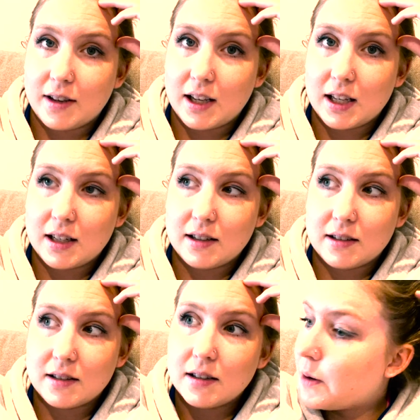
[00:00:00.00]
and
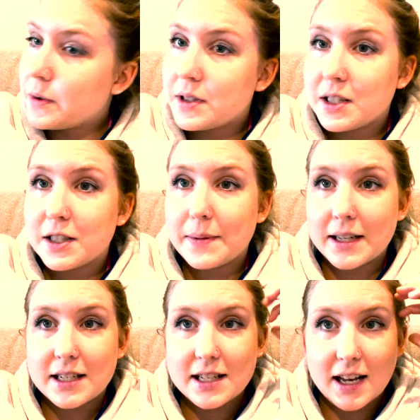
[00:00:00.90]
wasn't
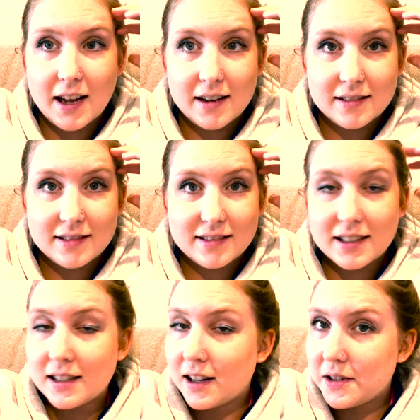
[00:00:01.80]
expecting that.
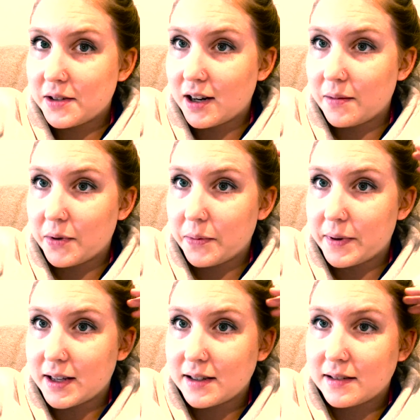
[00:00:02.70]
Did not do that on
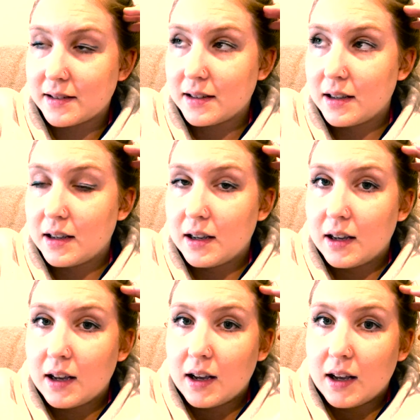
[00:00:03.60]
purpose.
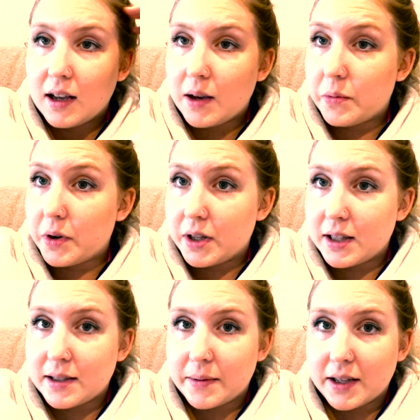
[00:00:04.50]
I'm worried
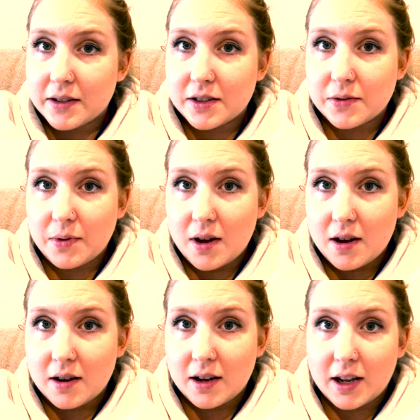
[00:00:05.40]
that something else is
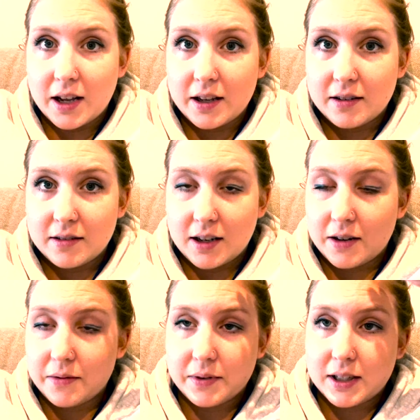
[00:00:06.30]
wrong. I, I
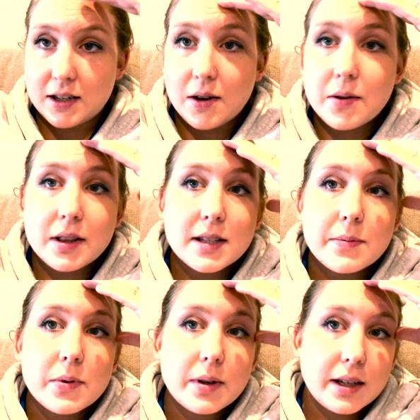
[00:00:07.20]
don't really know at this
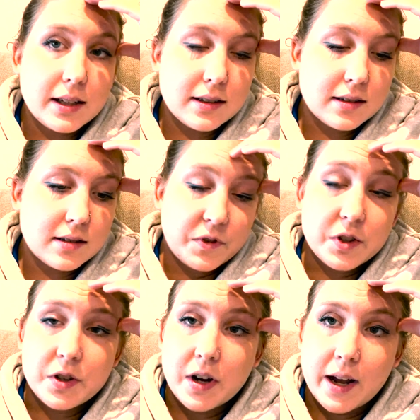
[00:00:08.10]
point.
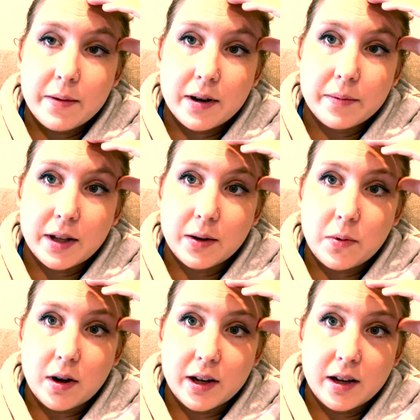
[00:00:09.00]
feels all right when I'm like
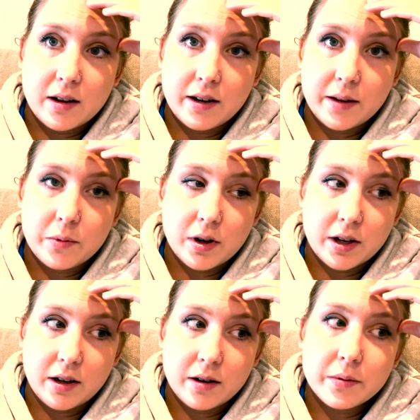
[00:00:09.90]
walking on it. I'm
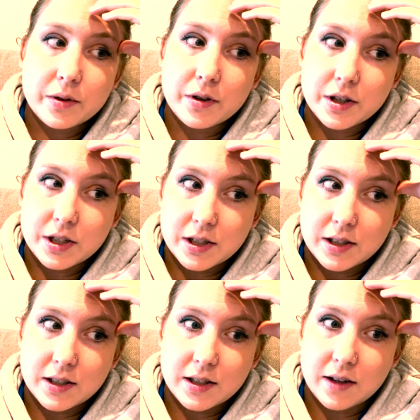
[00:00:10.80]
walking on it with crutches
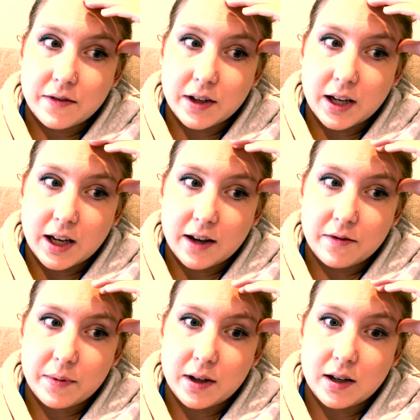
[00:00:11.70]
and stuff like I
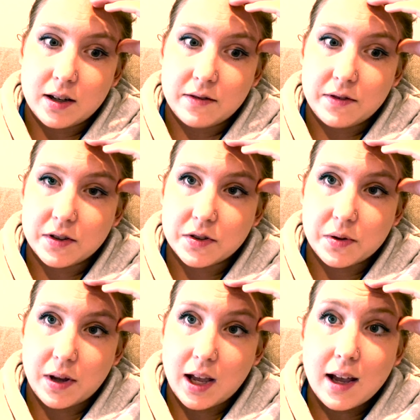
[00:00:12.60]
have been and it feels
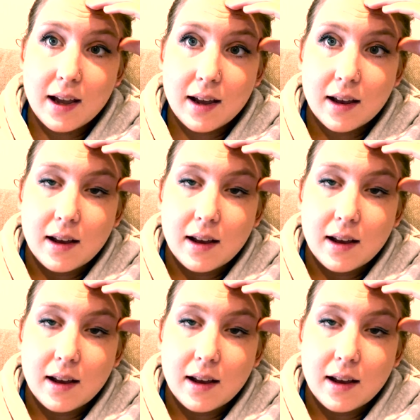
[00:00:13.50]
okay.